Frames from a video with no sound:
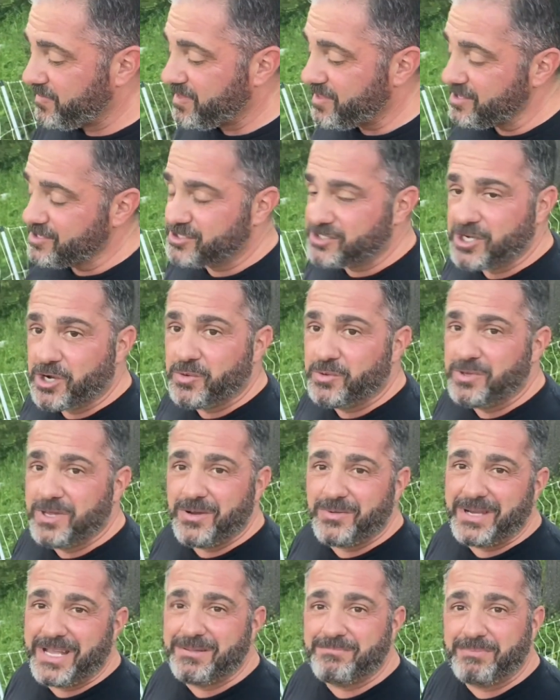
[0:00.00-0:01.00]
So
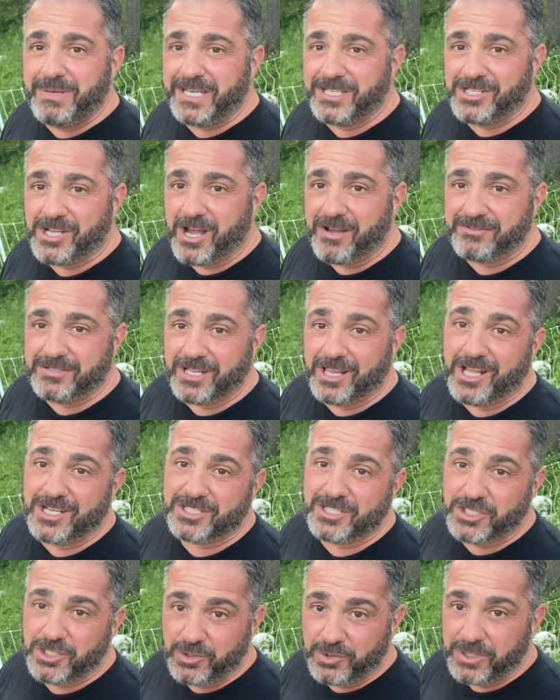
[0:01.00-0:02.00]
they were getting picked off. So I
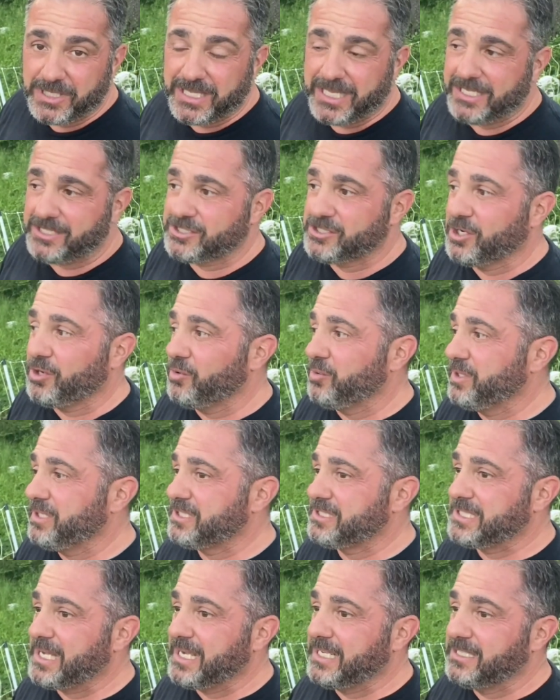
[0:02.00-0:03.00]
lost 2 today. So we
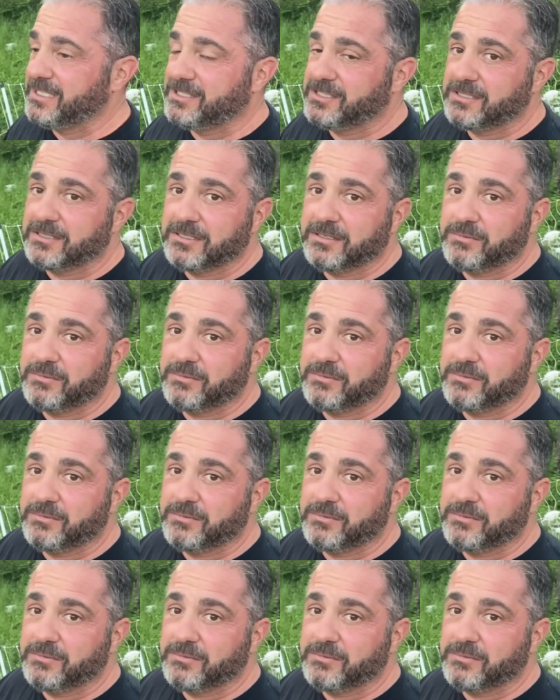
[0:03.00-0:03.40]
decided to